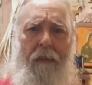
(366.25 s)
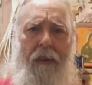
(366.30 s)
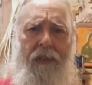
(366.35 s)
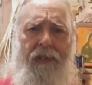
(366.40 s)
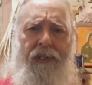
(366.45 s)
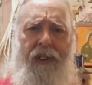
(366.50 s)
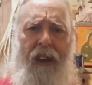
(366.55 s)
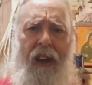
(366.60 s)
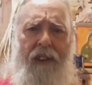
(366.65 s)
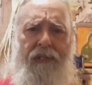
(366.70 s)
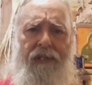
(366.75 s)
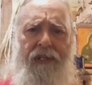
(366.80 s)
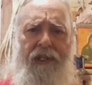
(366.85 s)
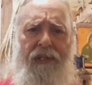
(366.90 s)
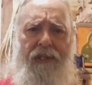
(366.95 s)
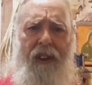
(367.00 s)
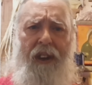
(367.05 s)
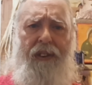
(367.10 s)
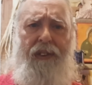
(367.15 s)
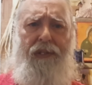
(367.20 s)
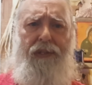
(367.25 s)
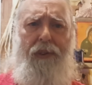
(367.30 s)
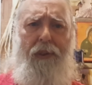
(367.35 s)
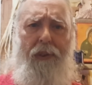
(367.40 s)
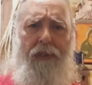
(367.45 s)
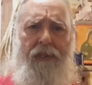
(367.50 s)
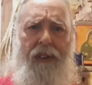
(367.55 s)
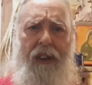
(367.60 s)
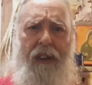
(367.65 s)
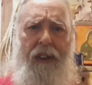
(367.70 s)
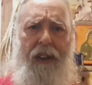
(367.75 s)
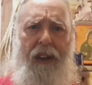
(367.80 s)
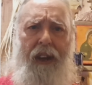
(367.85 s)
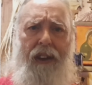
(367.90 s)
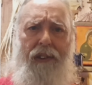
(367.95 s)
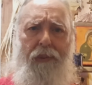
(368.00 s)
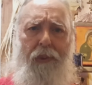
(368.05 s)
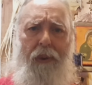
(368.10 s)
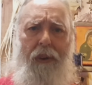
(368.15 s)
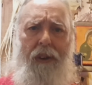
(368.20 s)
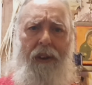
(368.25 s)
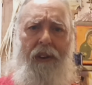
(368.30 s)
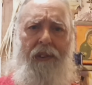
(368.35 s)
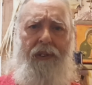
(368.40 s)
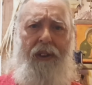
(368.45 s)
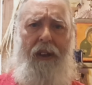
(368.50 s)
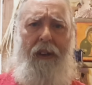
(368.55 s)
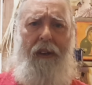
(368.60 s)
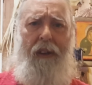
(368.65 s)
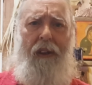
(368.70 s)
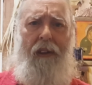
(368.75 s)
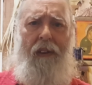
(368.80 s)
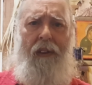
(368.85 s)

Well, see, that's just not the truth in today's world, is it?